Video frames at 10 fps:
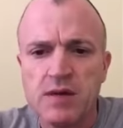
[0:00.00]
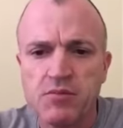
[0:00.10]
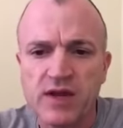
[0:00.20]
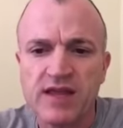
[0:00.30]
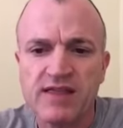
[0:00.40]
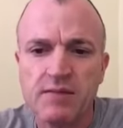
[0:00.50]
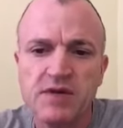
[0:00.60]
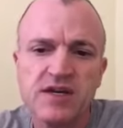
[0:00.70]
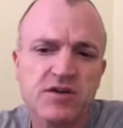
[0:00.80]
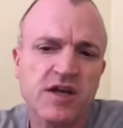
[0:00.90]
bringing them
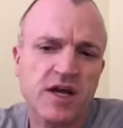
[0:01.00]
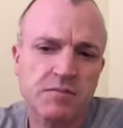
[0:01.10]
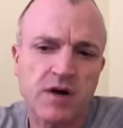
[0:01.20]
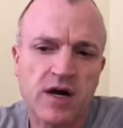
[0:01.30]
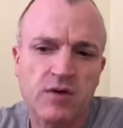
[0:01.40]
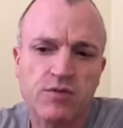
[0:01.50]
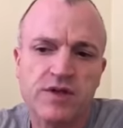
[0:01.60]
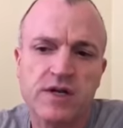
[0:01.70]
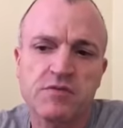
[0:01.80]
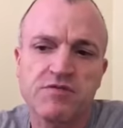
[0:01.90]
nearly on par with
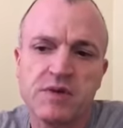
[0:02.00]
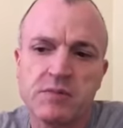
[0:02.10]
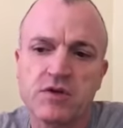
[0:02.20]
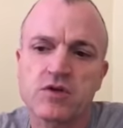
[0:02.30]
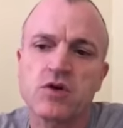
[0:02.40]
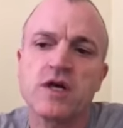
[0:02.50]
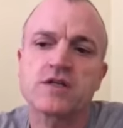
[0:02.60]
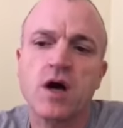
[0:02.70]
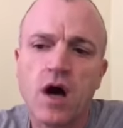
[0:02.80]
the number of people across